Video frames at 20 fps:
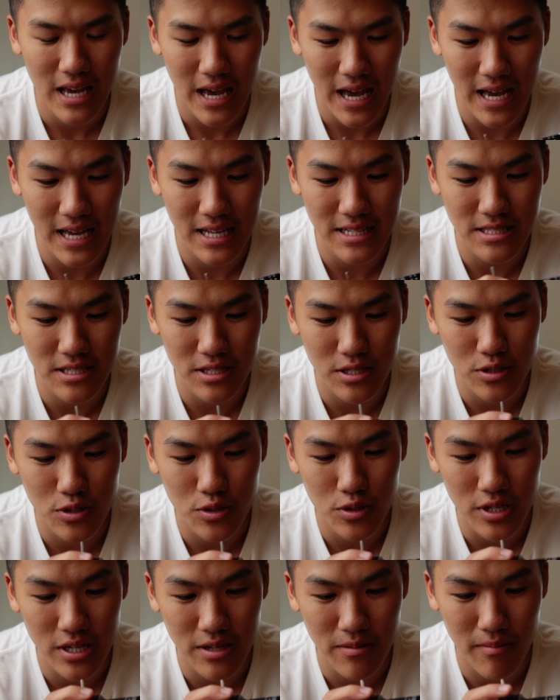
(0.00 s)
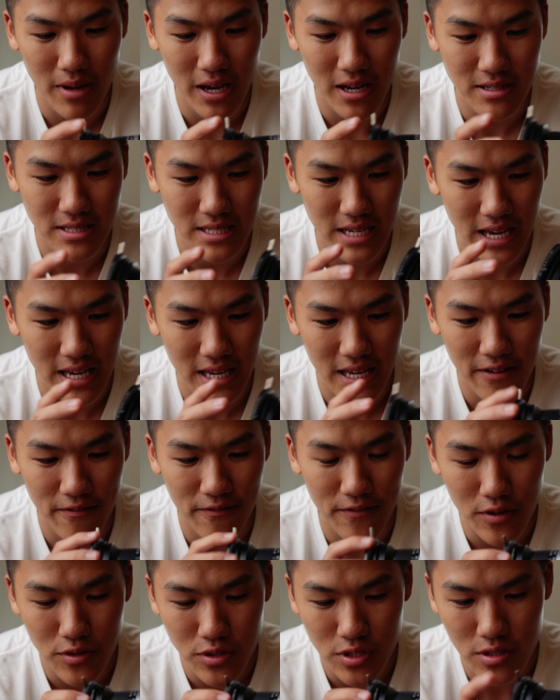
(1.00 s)
and you can mount a
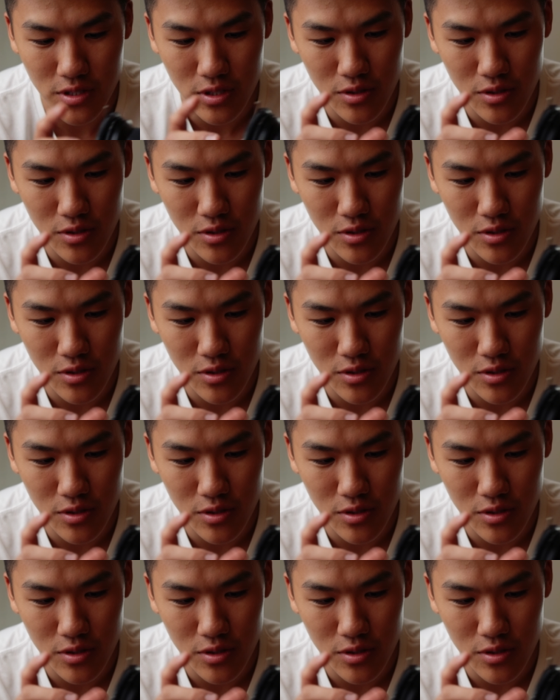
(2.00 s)
filter